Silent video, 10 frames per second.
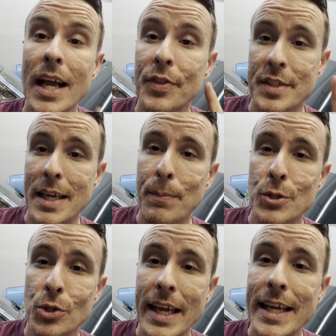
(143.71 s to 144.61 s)
The
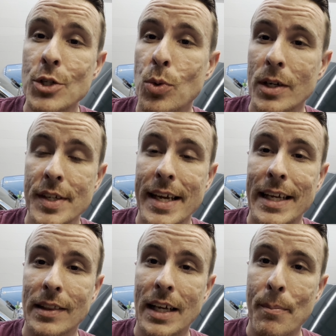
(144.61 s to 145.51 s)
temperature gauge works a
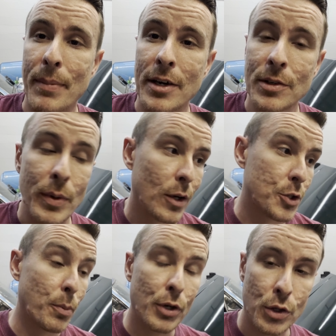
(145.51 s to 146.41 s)
lot better. We
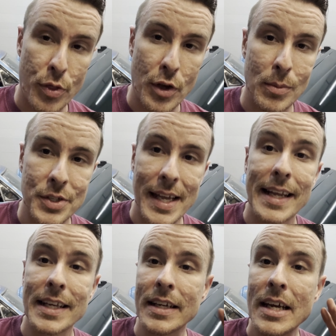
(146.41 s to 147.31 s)
also put a new thermostat
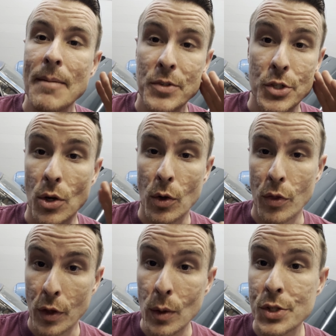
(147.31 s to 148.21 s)
in. So
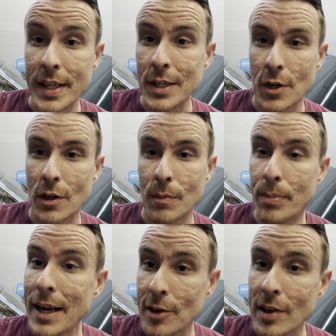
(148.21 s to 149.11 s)
those things are
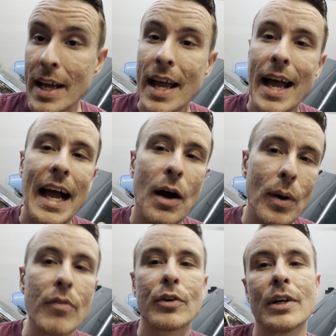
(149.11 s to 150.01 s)
better,
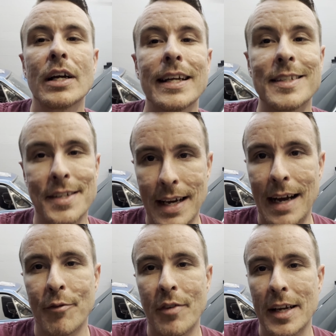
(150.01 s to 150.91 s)
however, did
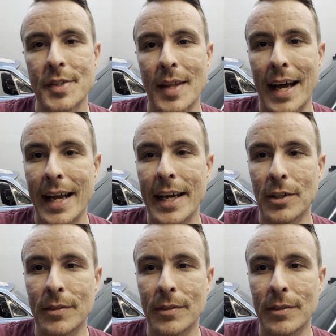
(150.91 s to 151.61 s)
not fix the high idle.